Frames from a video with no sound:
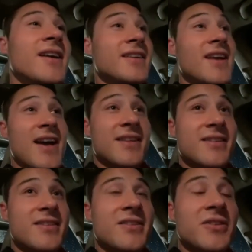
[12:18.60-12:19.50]

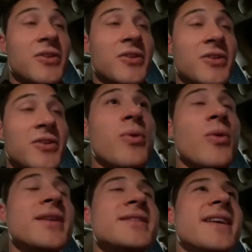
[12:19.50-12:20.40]
Yes, great
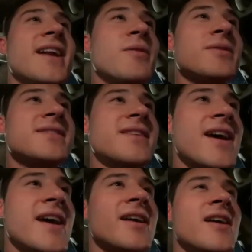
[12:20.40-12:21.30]
points. And I would
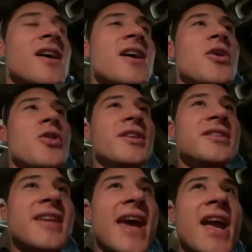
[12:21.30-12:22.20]
say the
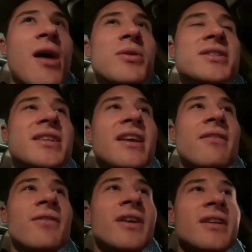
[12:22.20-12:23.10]
day I was
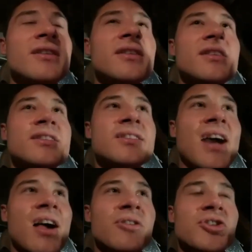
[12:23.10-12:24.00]
given the
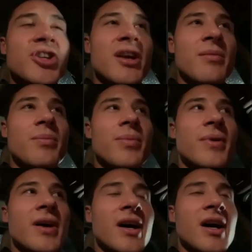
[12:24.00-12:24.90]
scholarship,
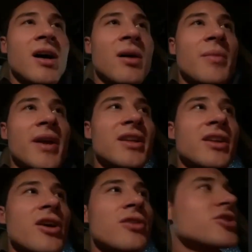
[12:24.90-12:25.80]
and
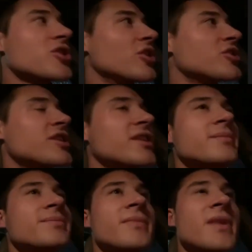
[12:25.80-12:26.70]
Coach
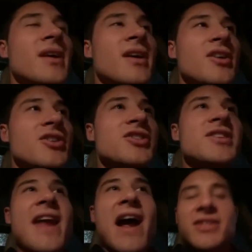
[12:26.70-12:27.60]
Turgeon just
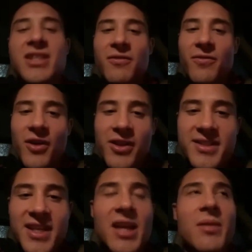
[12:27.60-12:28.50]
announcing in front of
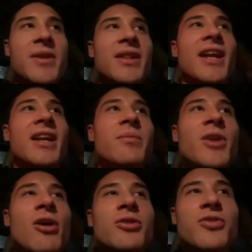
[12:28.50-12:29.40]
the team and letting him
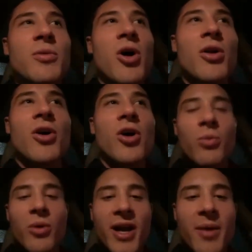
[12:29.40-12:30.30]
know it was from all the hard
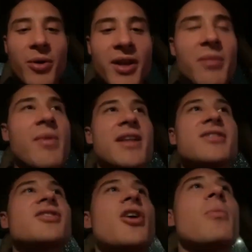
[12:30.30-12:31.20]
work I put in meant
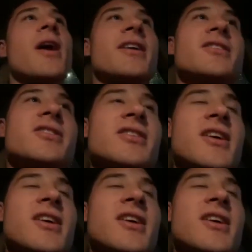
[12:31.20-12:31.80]
so much.